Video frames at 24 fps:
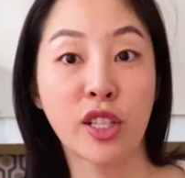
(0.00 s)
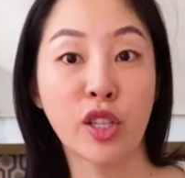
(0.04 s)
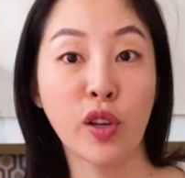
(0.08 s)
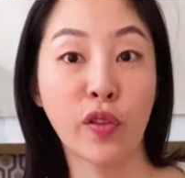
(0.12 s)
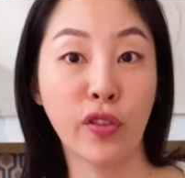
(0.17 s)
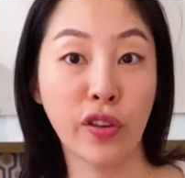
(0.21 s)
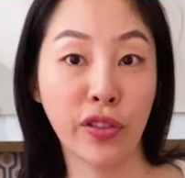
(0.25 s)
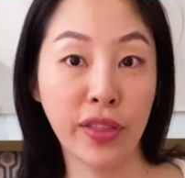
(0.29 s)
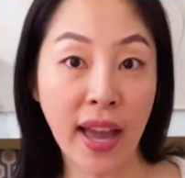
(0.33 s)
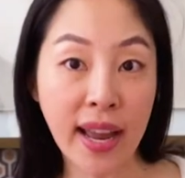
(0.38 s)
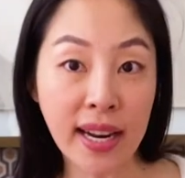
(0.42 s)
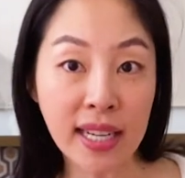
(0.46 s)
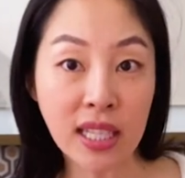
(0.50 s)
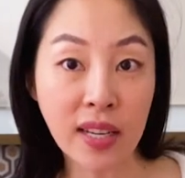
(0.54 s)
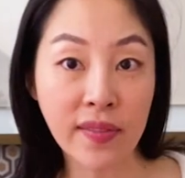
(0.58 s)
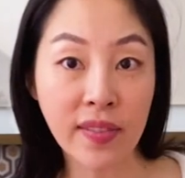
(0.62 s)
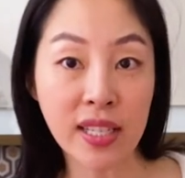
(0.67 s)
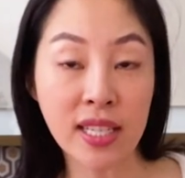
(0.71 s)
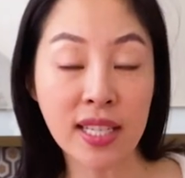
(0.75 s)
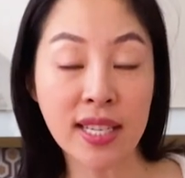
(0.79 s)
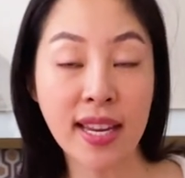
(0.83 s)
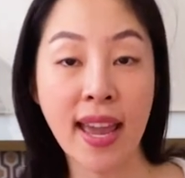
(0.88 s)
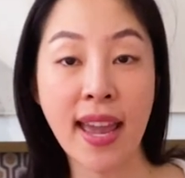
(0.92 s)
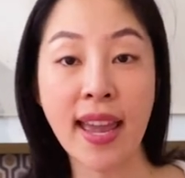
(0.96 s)
So for
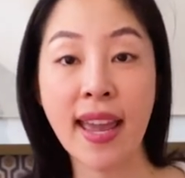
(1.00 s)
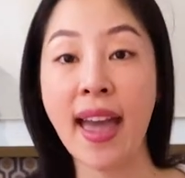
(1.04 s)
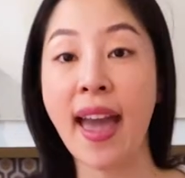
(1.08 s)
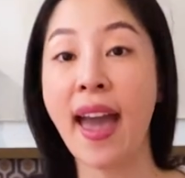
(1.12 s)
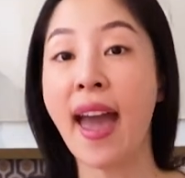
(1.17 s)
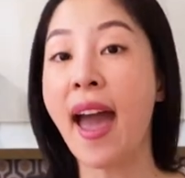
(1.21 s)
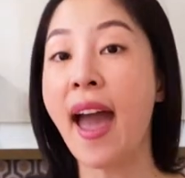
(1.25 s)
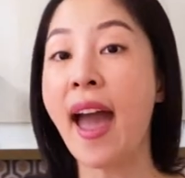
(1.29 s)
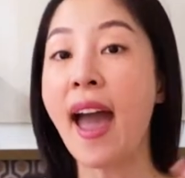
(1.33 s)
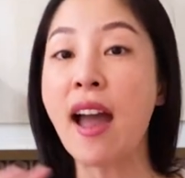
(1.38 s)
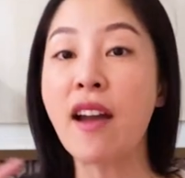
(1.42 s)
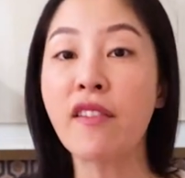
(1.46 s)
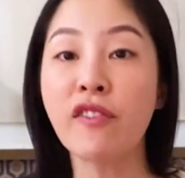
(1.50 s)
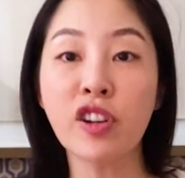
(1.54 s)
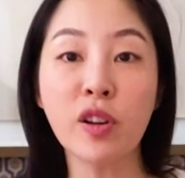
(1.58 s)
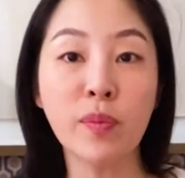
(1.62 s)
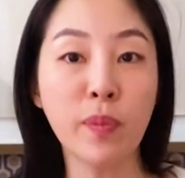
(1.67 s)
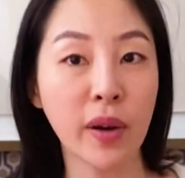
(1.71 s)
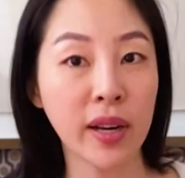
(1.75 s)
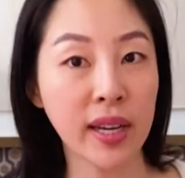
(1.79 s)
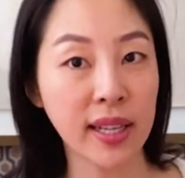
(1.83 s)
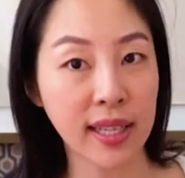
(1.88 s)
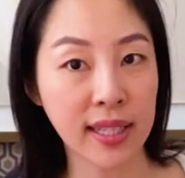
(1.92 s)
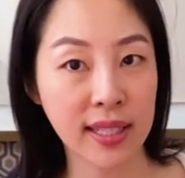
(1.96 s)
Thanksgiving today,
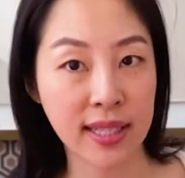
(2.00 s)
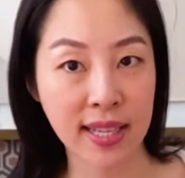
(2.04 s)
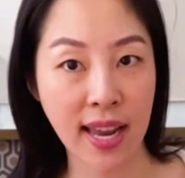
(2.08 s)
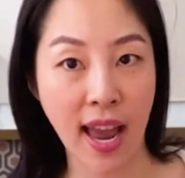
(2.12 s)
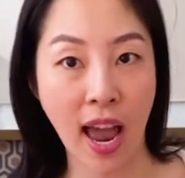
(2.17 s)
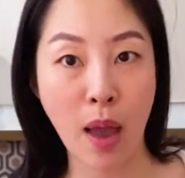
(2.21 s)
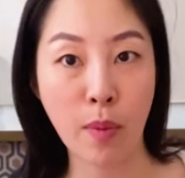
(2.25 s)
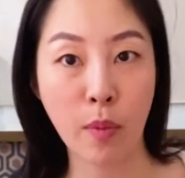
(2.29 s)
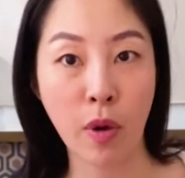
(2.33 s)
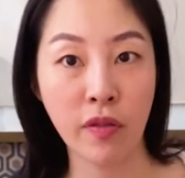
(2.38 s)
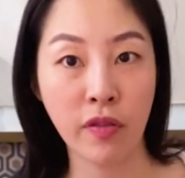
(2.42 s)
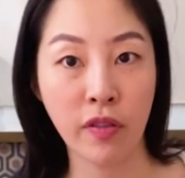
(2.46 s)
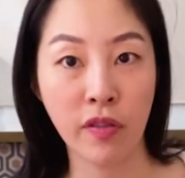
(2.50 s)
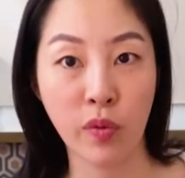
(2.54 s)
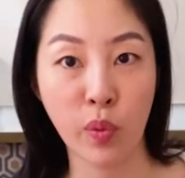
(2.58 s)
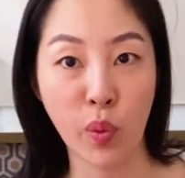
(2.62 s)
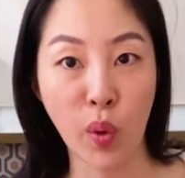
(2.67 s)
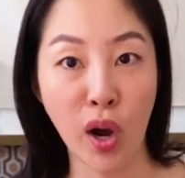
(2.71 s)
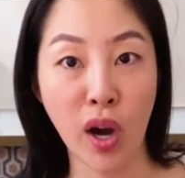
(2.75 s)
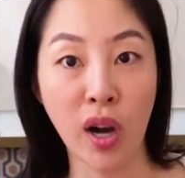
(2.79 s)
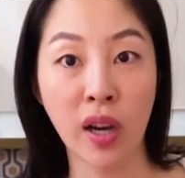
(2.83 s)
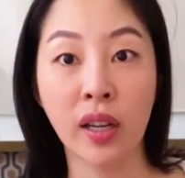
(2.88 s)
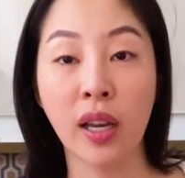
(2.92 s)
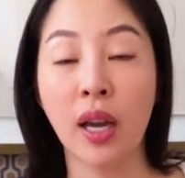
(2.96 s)
everybody gets time off of
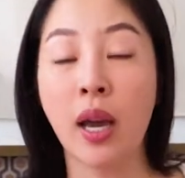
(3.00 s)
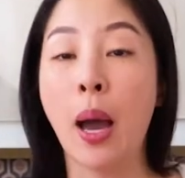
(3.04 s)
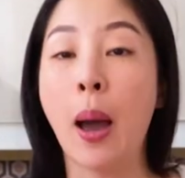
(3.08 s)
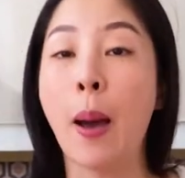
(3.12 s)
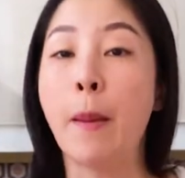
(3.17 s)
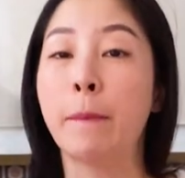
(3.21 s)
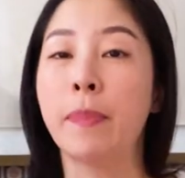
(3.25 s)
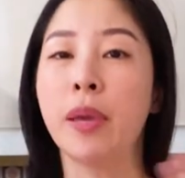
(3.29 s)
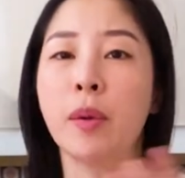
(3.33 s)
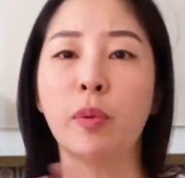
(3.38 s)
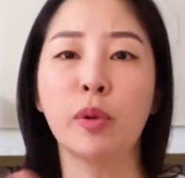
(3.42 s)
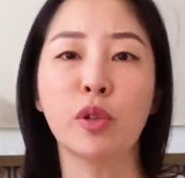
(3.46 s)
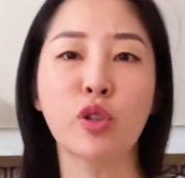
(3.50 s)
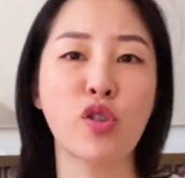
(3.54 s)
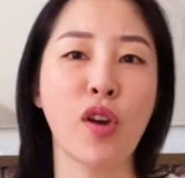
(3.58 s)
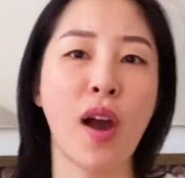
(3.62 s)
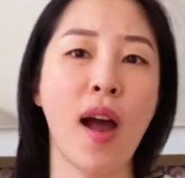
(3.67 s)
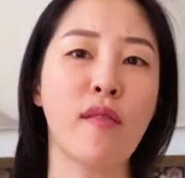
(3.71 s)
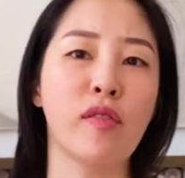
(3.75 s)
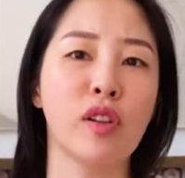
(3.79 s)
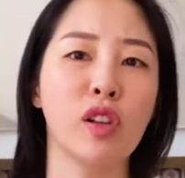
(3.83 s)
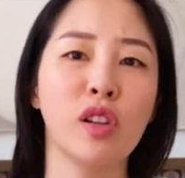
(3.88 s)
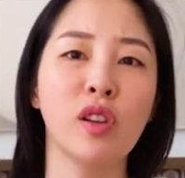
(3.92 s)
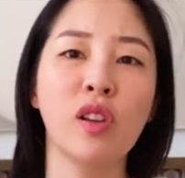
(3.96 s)
work, people
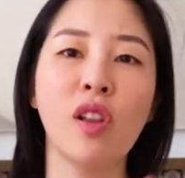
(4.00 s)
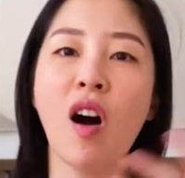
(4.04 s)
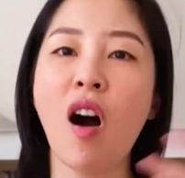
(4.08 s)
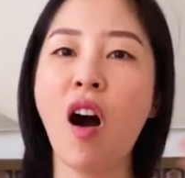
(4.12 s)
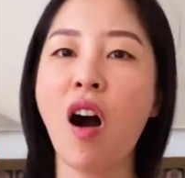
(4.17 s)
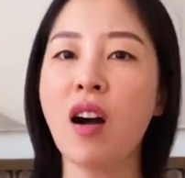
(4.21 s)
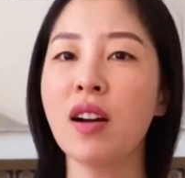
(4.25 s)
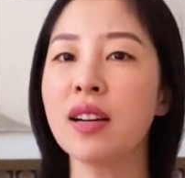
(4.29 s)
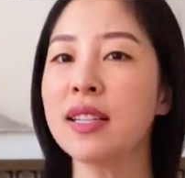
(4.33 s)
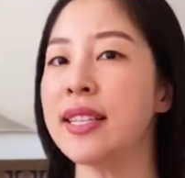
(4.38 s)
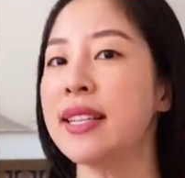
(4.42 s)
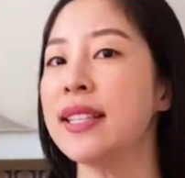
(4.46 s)
travel long